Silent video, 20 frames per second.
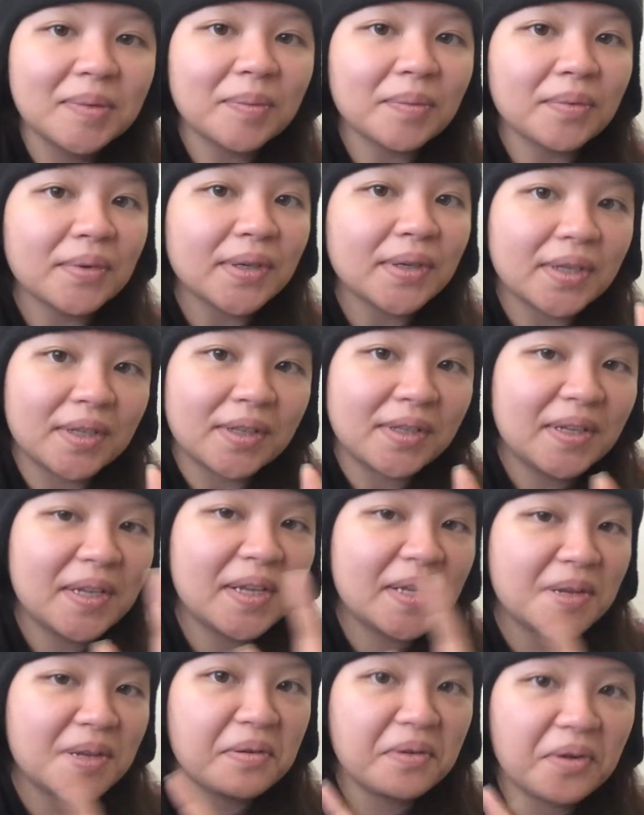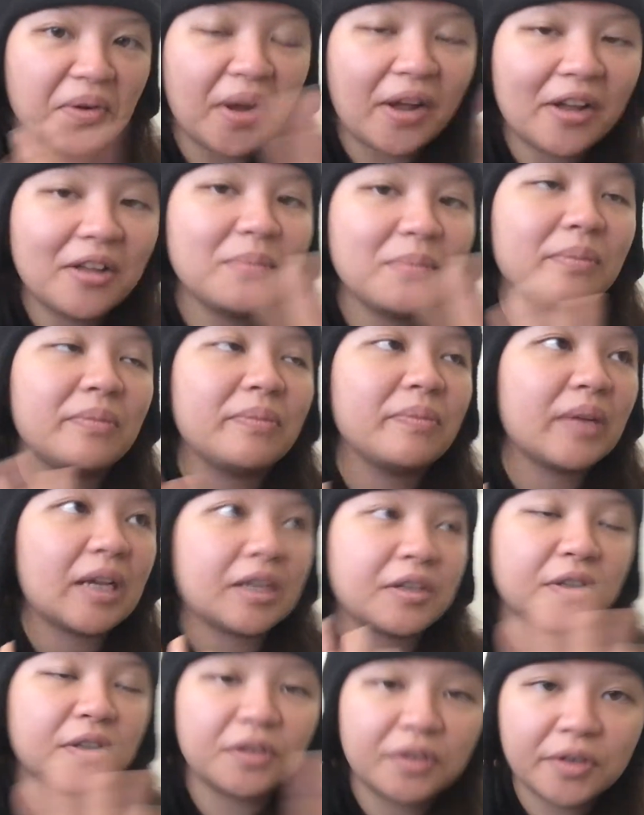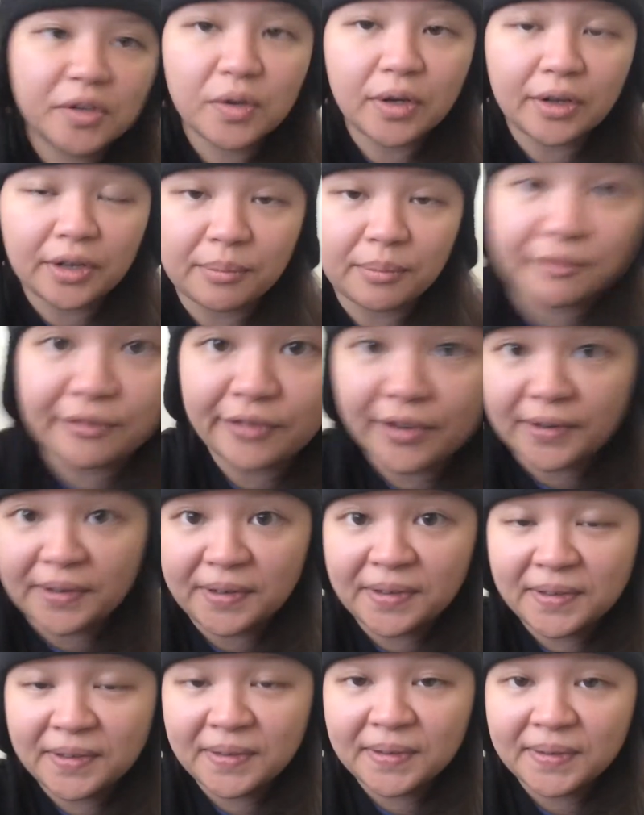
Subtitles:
but you know, I assure you, I am fine.